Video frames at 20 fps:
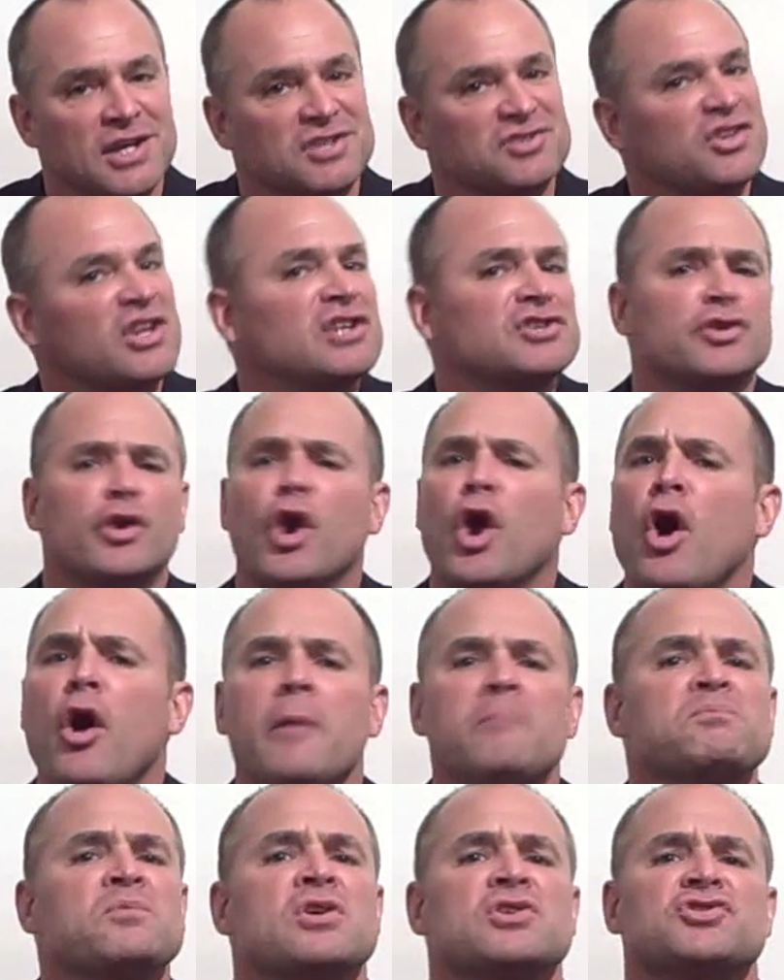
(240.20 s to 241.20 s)
this. These are
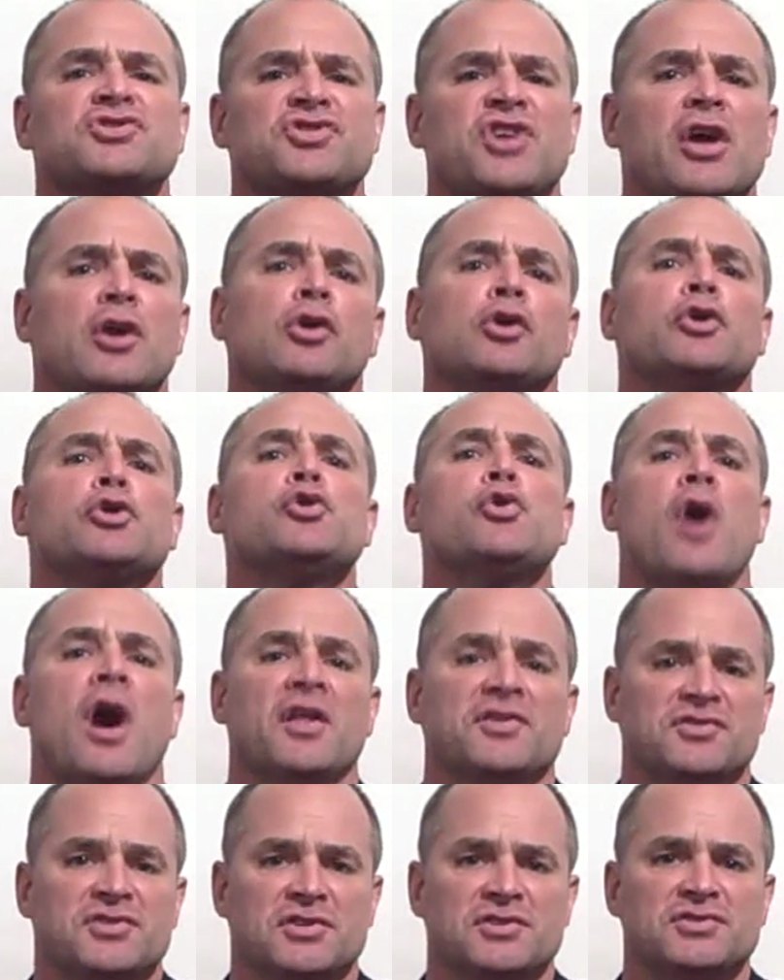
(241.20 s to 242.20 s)
all subtle
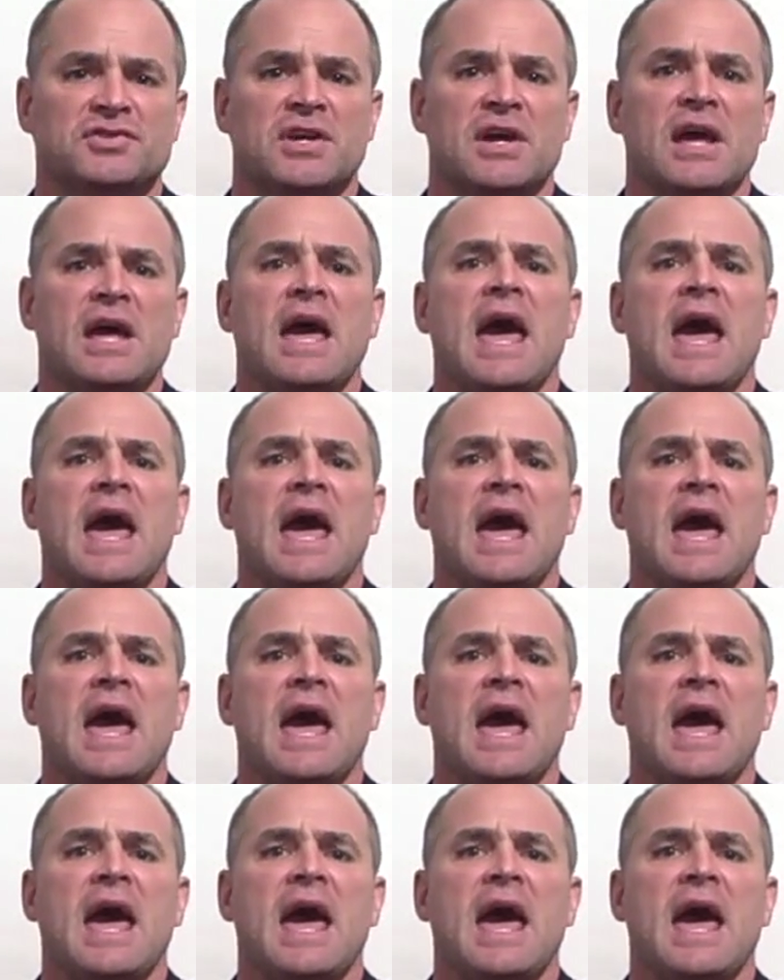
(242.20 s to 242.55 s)
nuances.